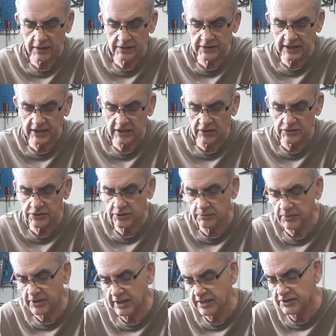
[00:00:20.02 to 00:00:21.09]
take off some
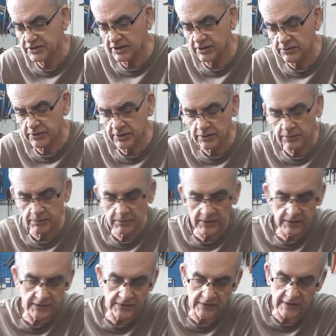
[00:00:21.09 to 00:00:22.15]
of the ancillary
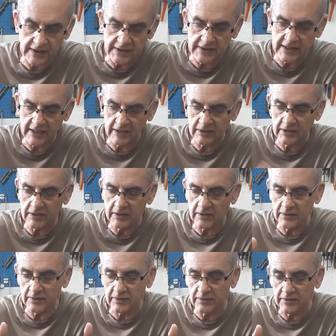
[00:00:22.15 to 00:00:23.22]
equipment and then take
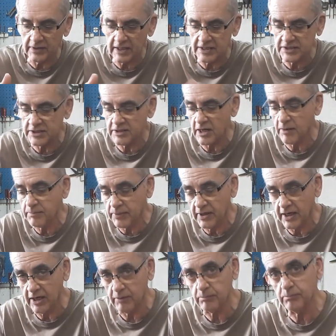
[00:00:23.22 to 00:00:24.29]
the engine
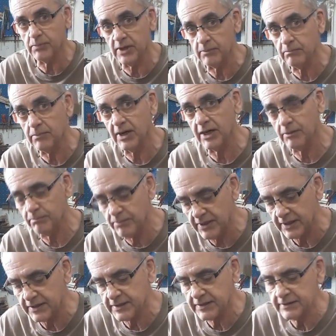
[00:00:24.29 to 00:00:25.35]
apart bit by
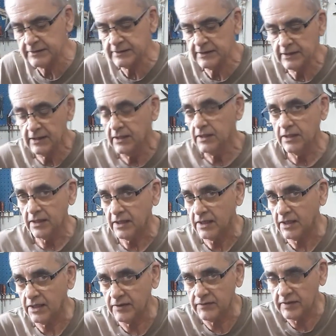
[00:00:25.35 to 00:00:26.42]
bit.
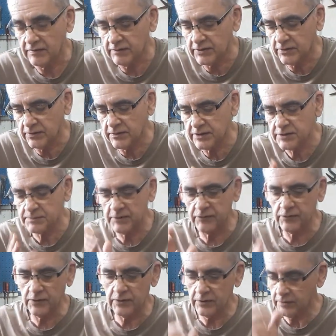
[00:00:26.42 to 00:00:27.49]
I've never done this
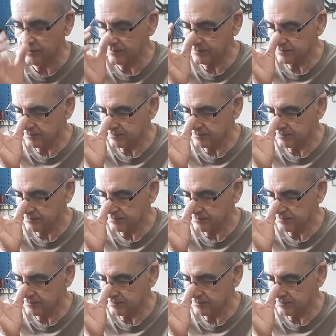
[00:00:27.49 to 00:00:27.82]
before.